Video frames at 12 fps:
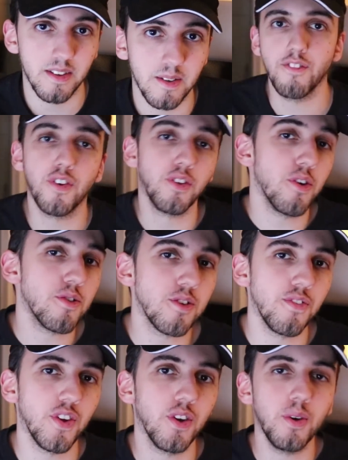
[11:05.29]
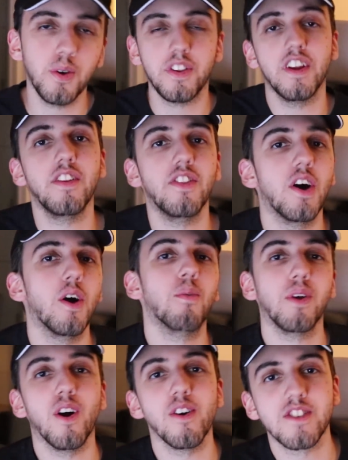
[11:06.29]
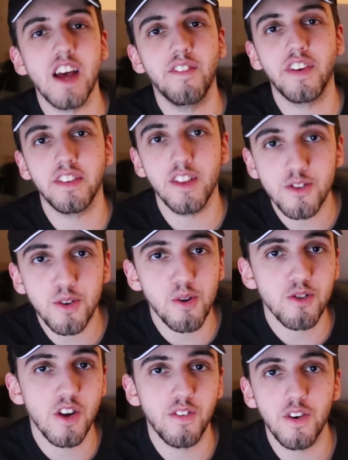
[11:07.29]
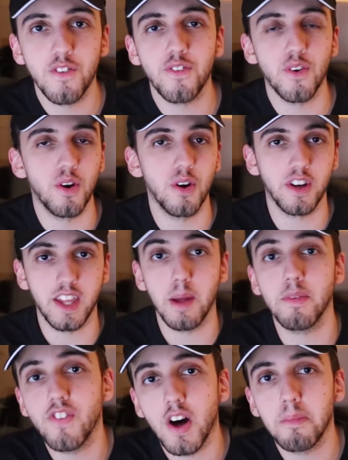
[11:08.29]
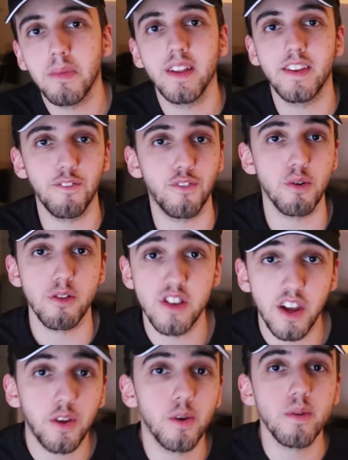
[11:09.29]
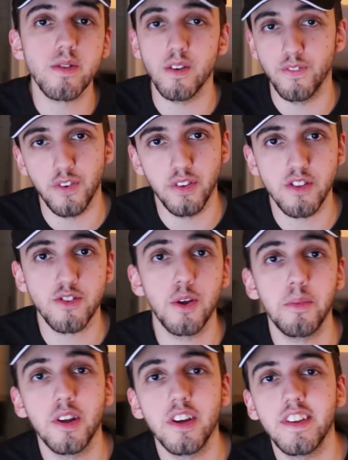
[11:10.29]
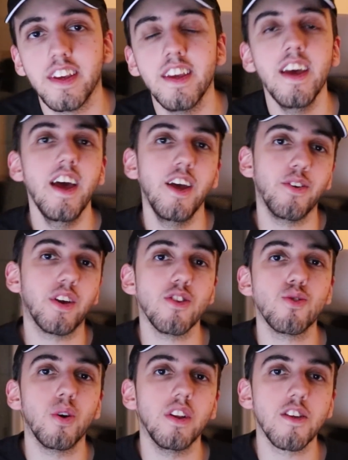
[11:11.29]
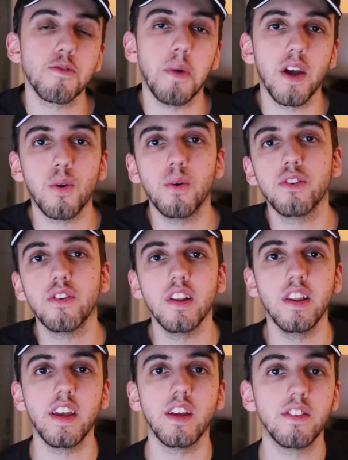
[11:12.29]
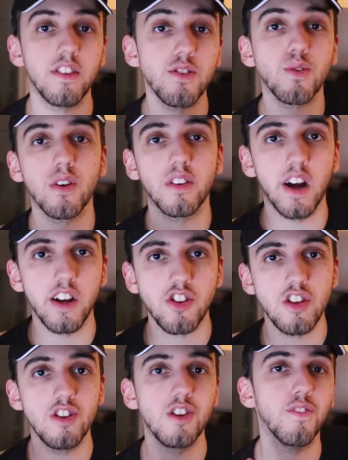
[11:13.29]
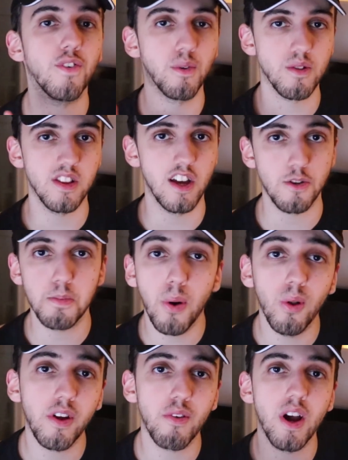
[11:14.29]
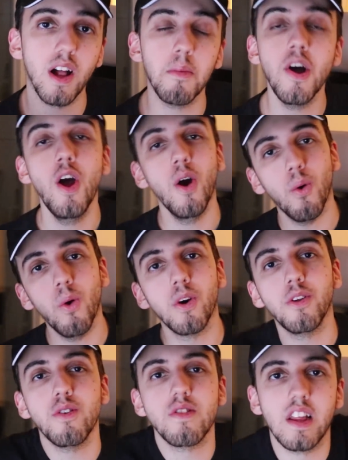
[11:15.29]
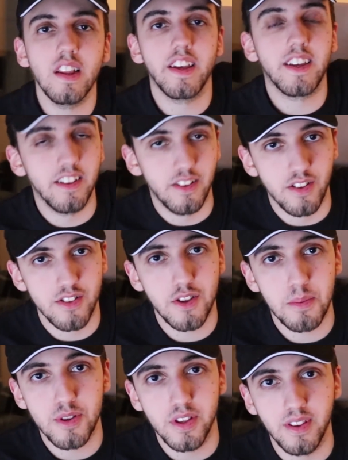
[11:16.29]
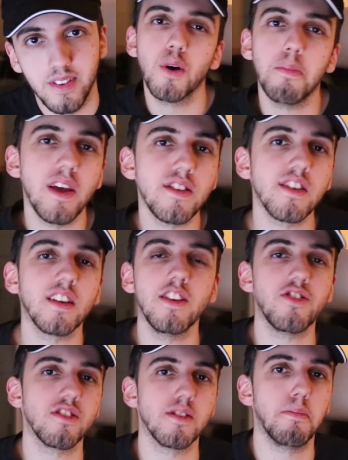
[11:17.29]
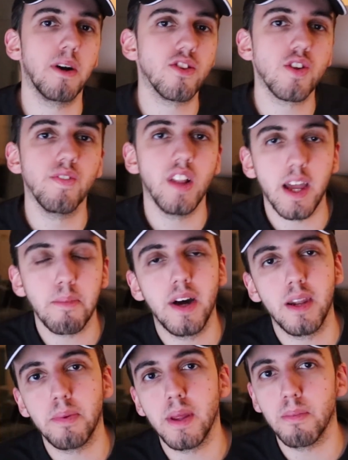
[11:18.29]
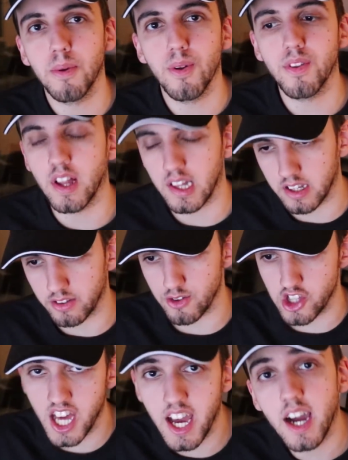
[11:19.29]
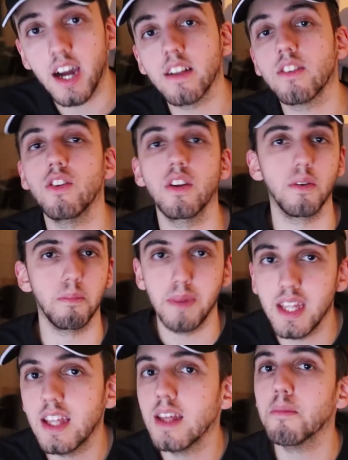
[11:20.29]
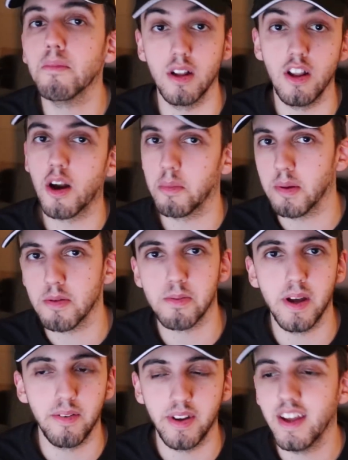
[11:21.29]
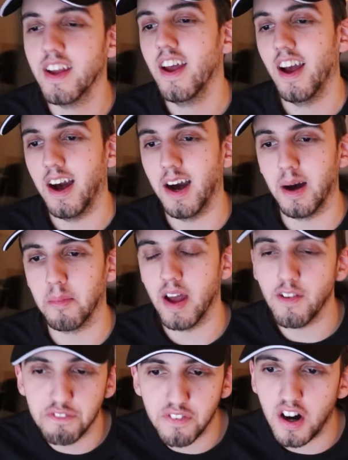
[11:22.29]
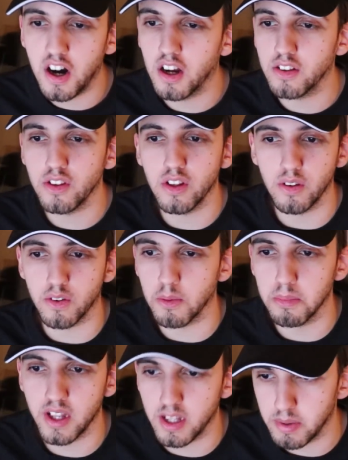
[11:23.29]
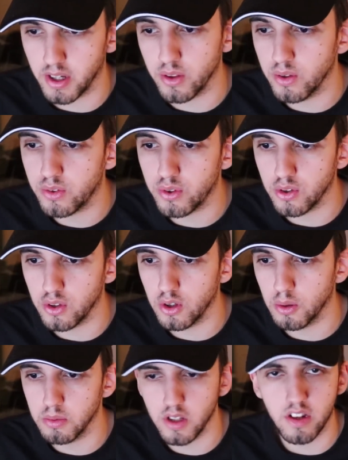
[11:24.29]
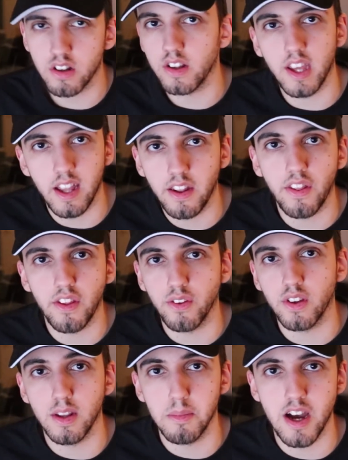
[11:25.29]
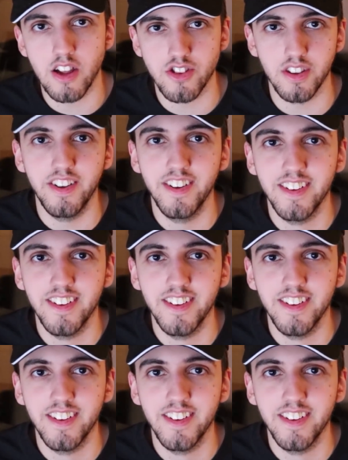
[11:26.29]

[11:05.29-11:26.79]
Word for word: And for those of you who didn't know, we also have a Discord server for game development and for Sykoo, so for this community. You can join us by going to the link discord.gg forward slash polyround or use the link in the description. We're basically just a bunch of like-minded people that like to chat, you know, meme, a lot of memes by the way, um, have fun, you know, complain about YouTube, literally anything you can imagine.